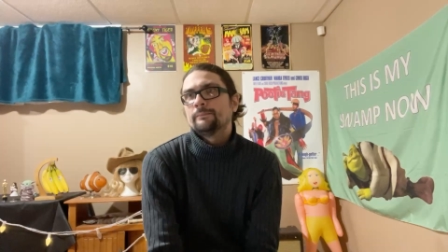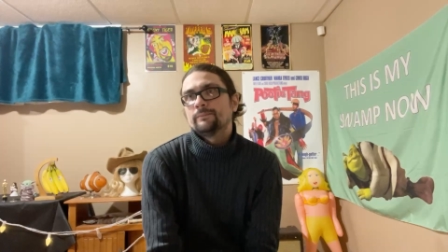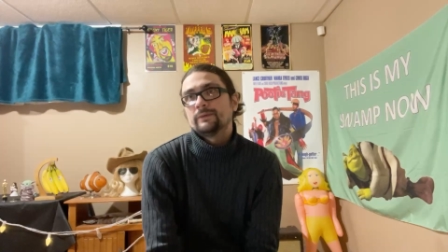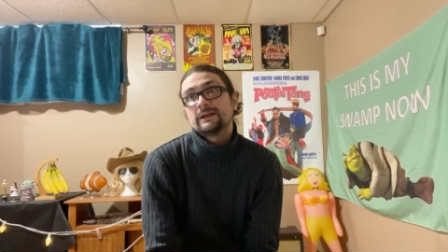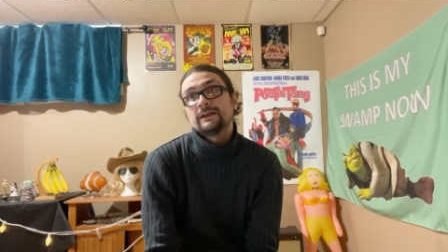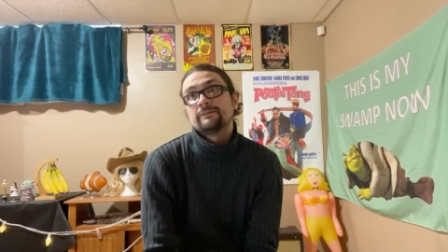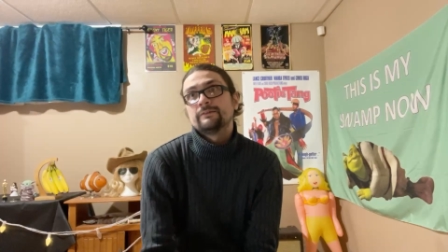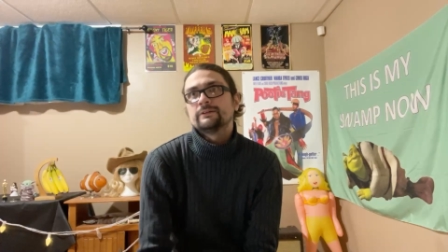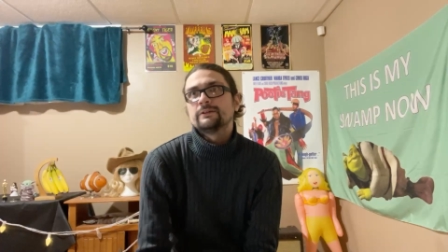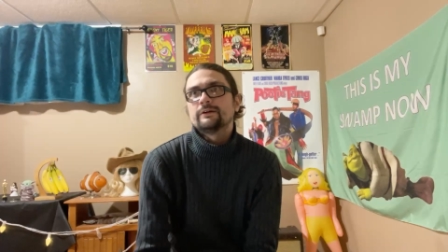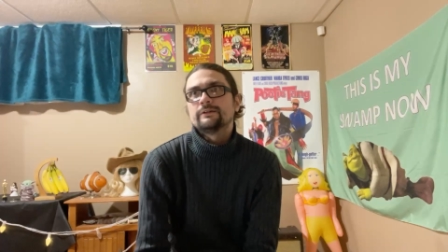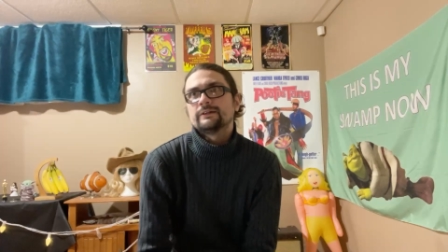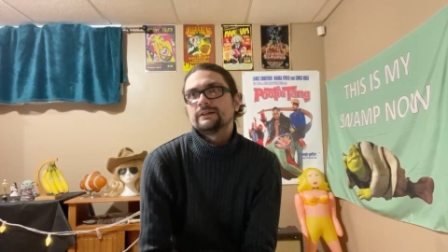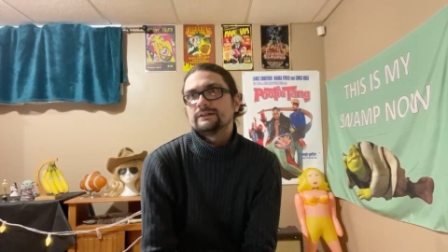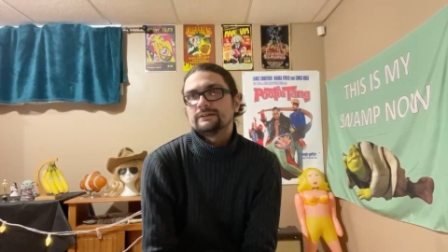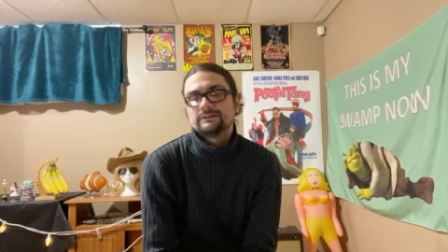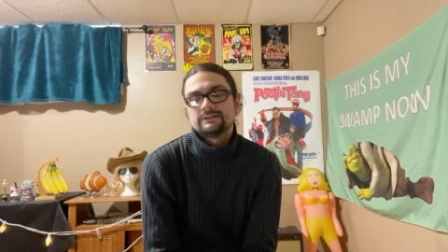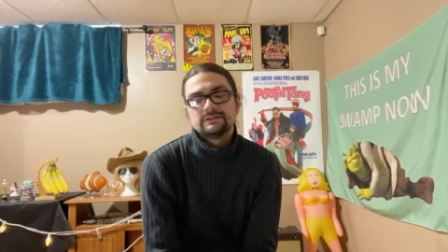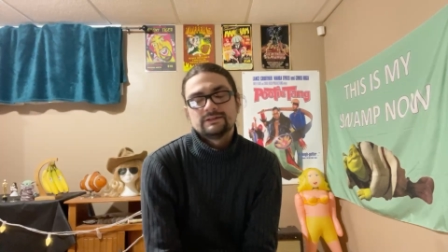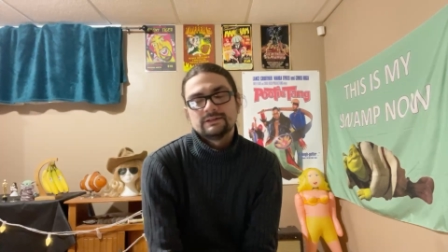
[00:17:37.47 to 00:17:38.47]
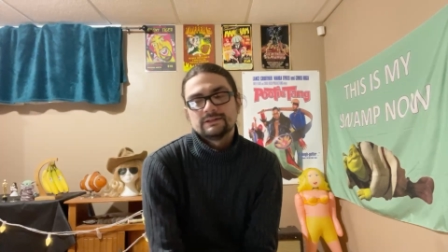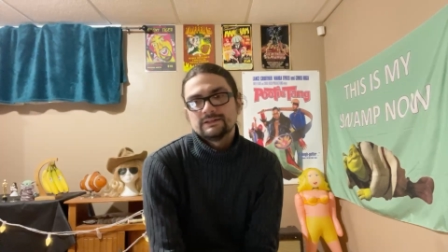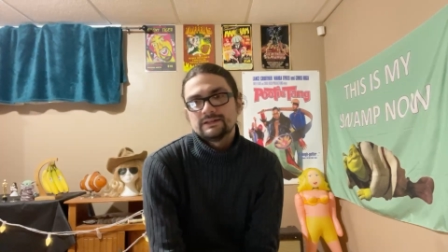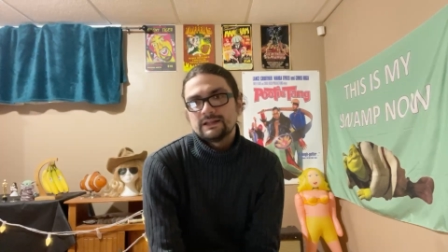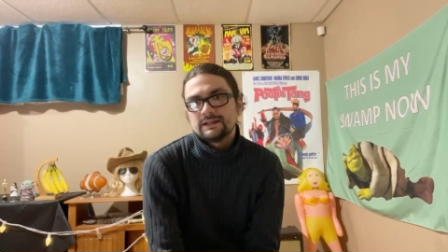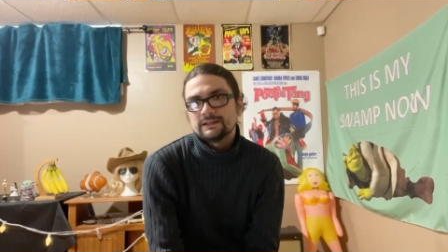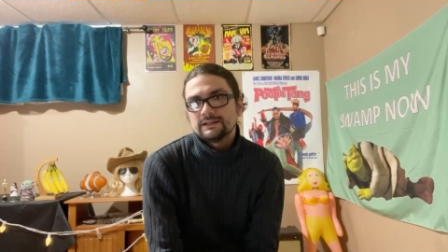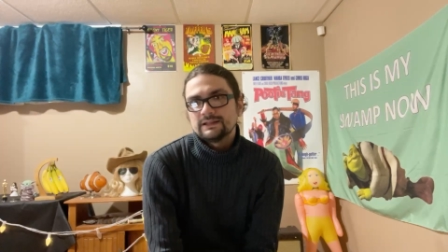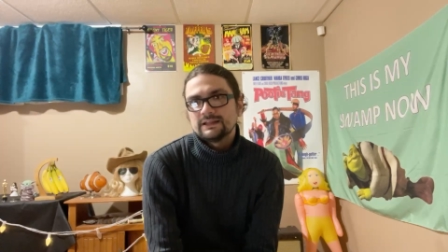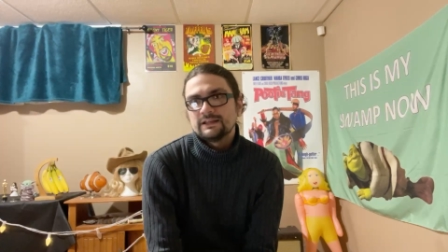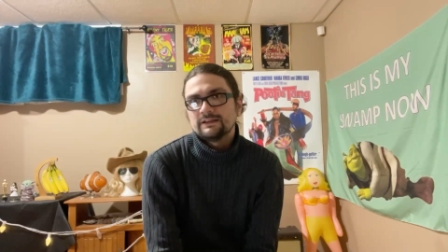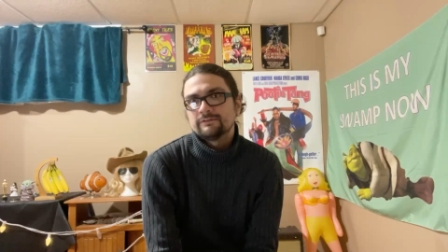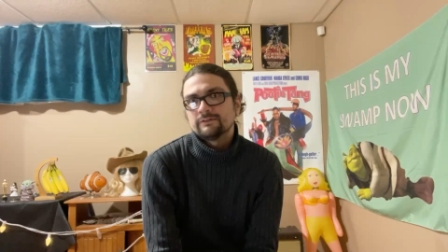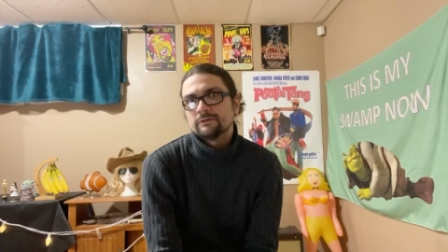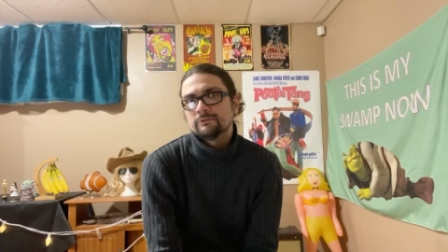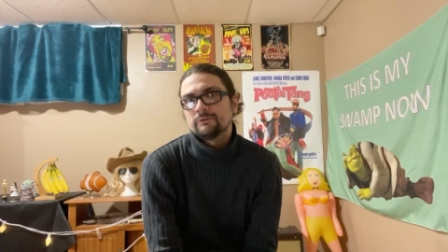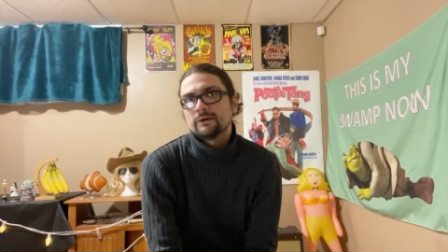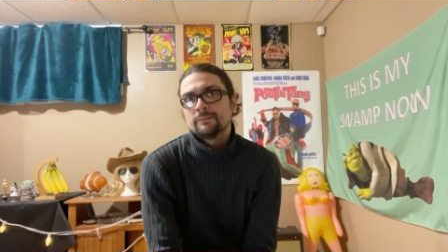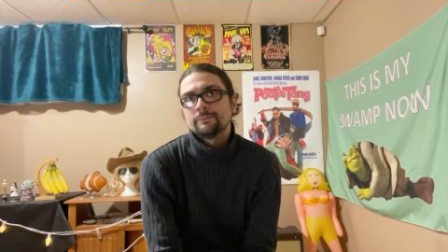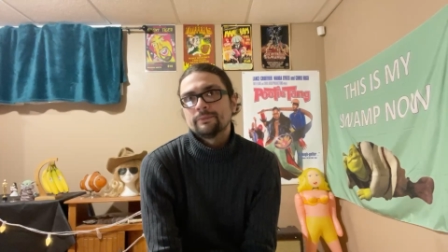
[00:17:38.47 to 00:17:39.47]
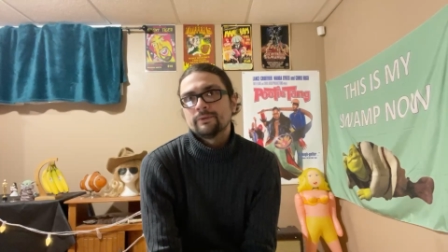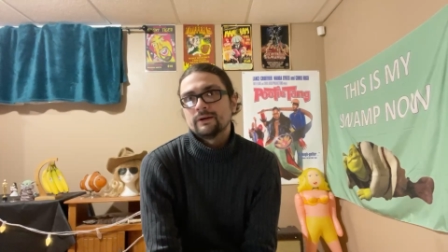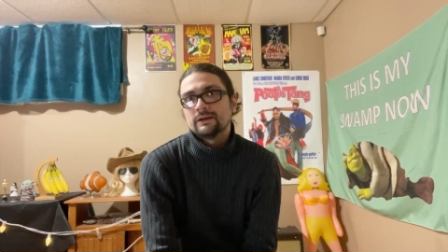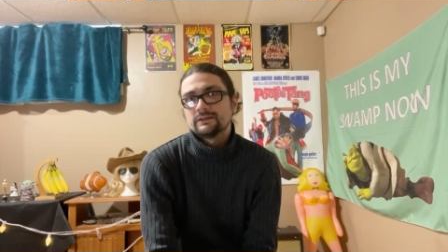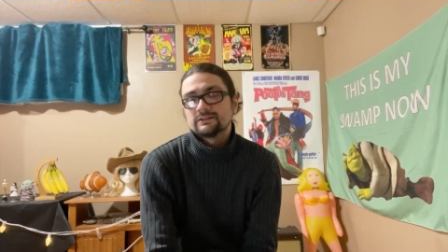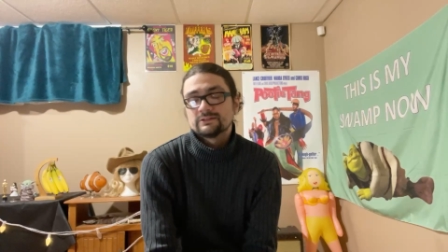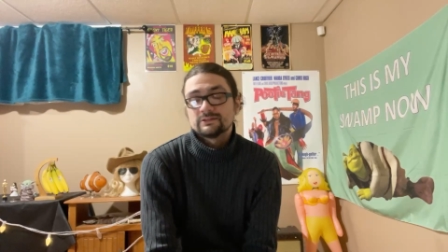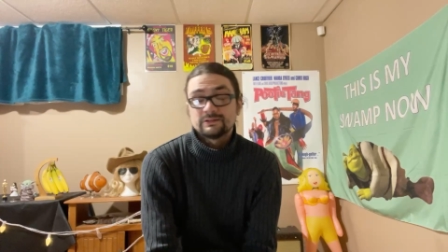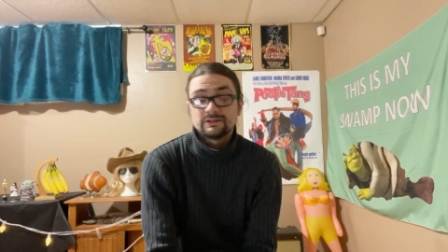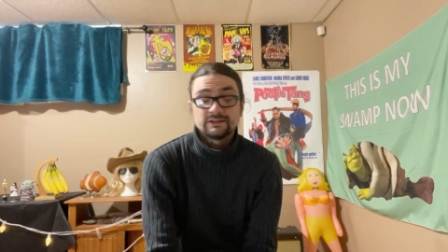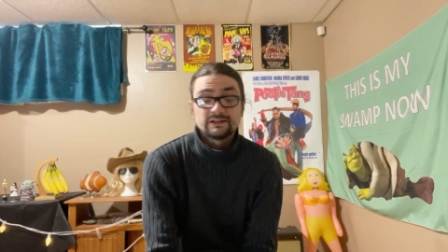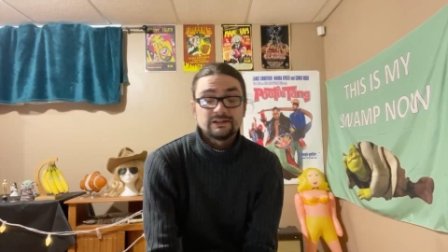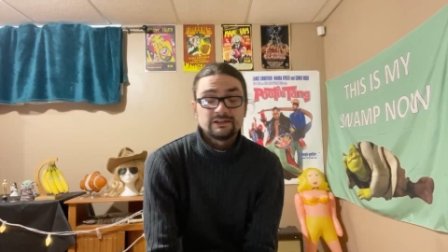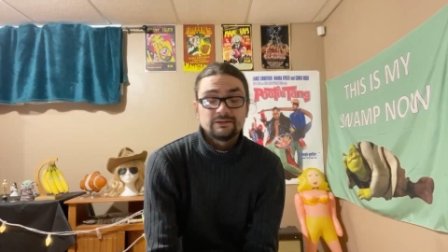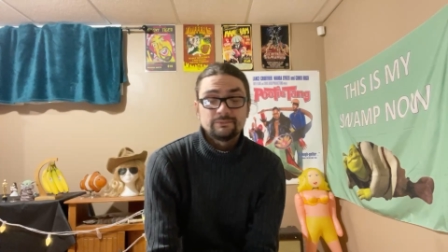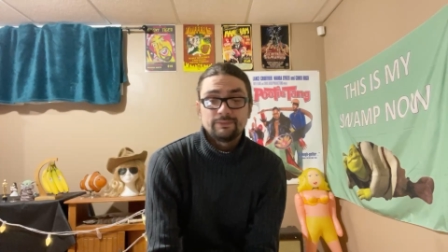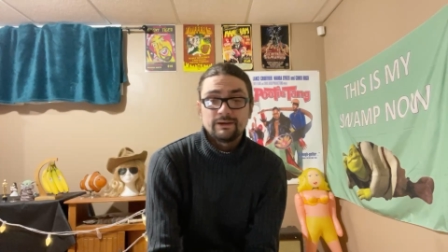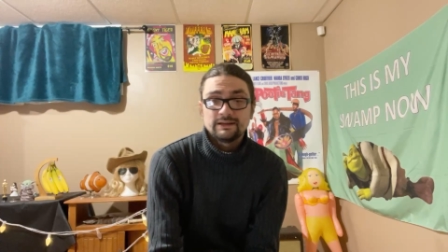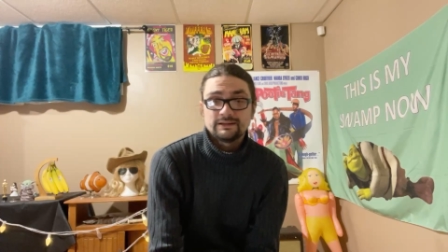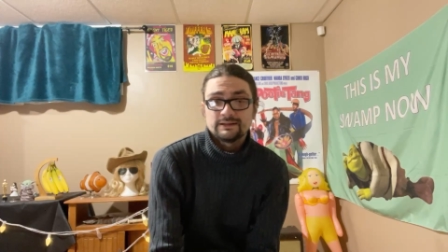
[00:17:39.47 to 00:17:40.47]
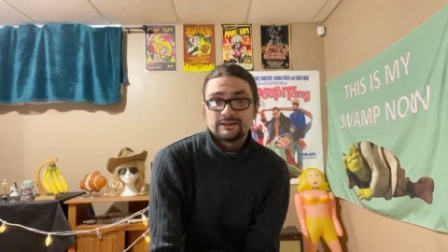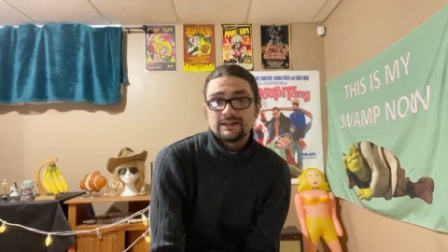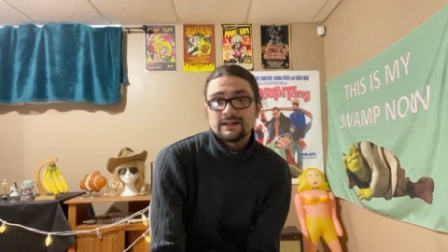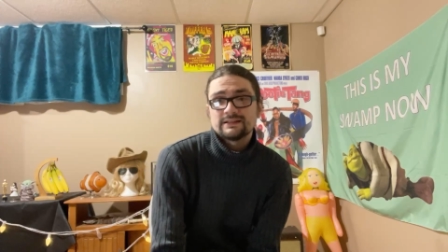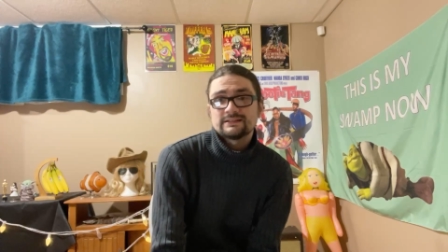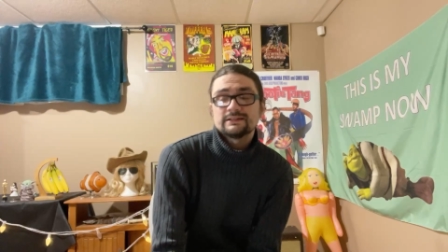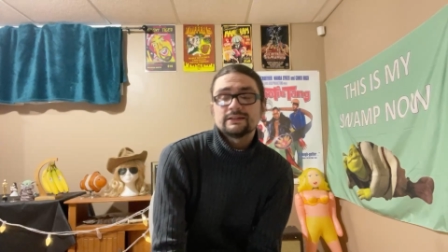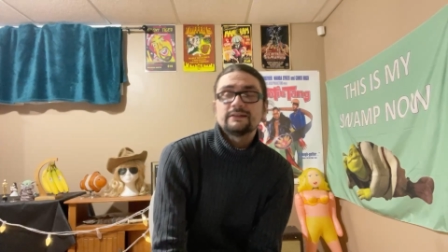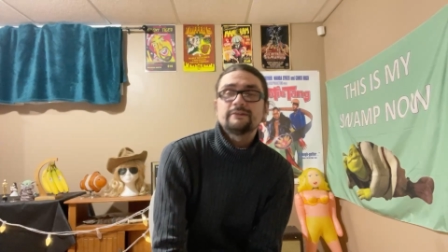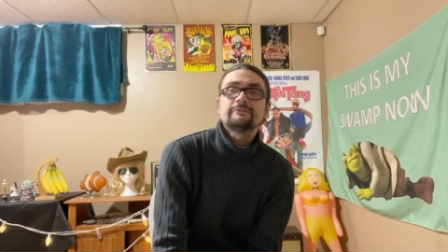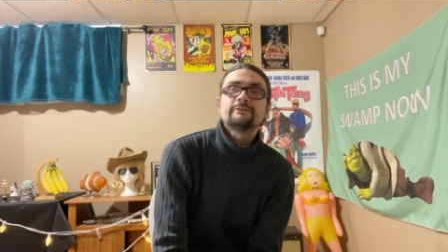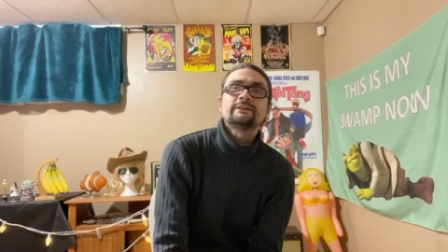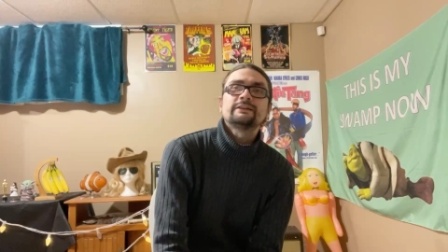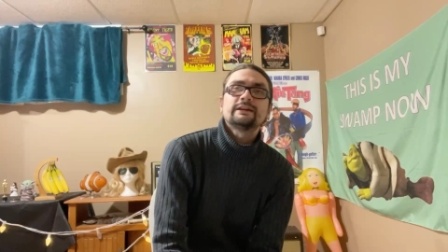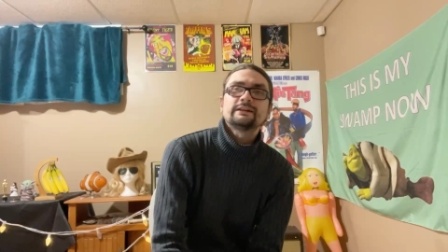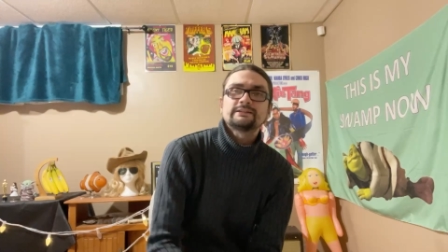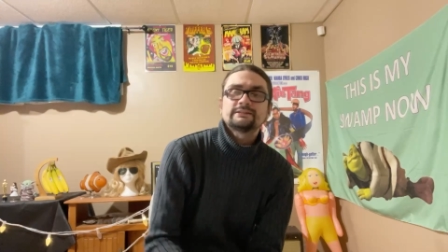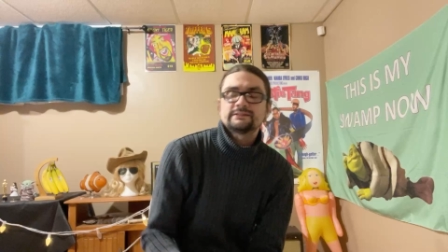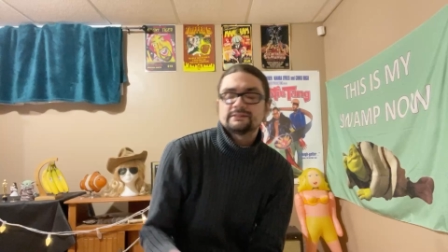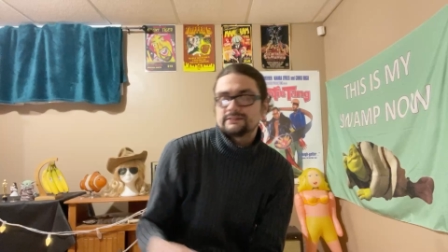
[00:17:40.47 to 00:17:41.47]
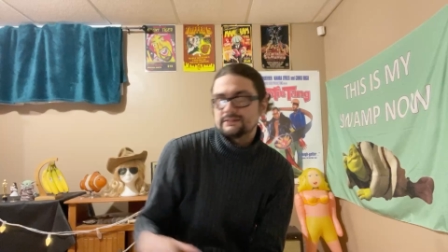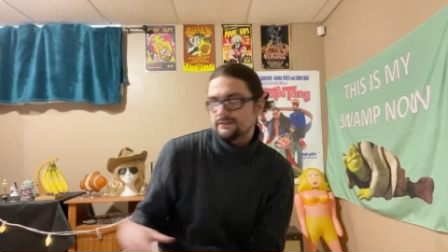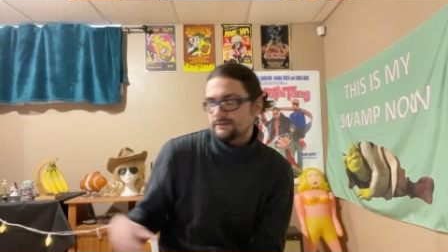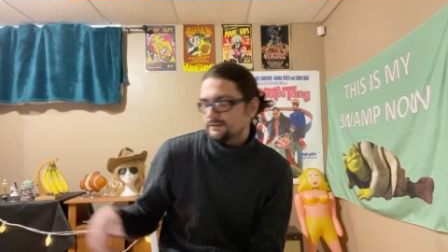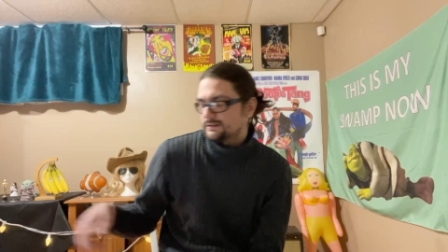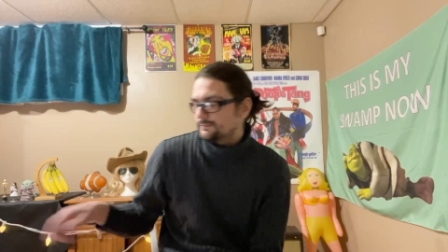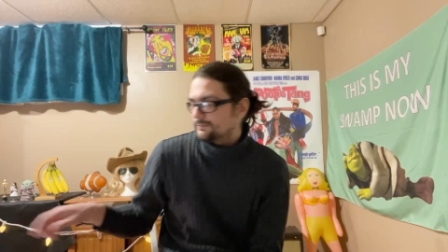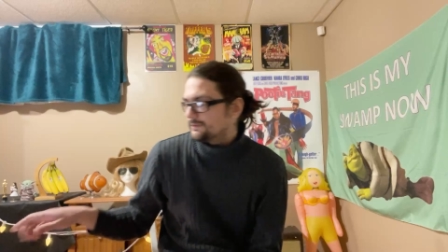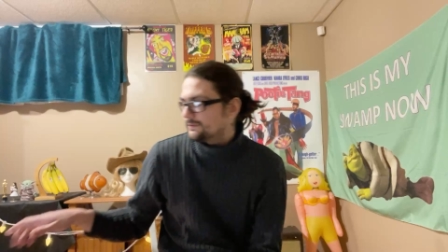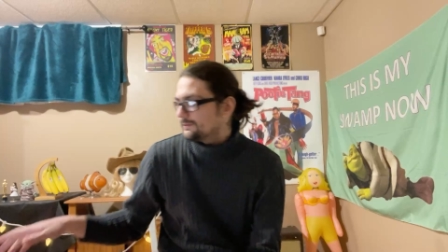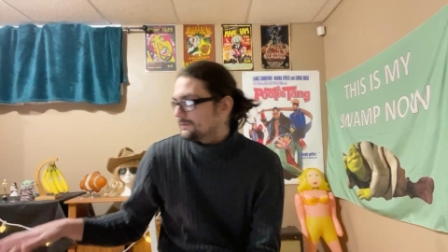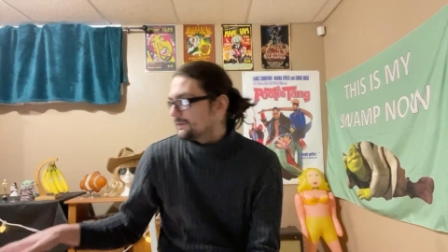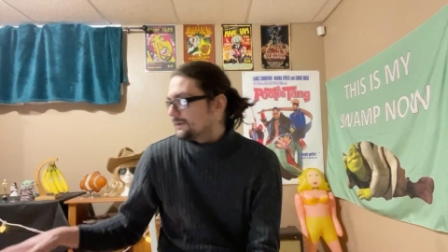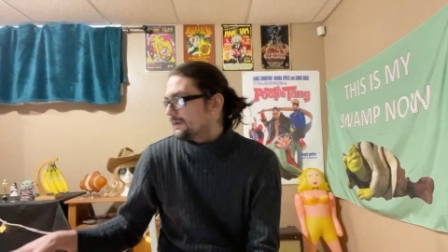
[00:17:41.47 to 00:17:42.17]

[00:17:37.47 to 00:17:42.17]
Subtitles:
even though they leave at one point. So you could debate that that's not even necessary, but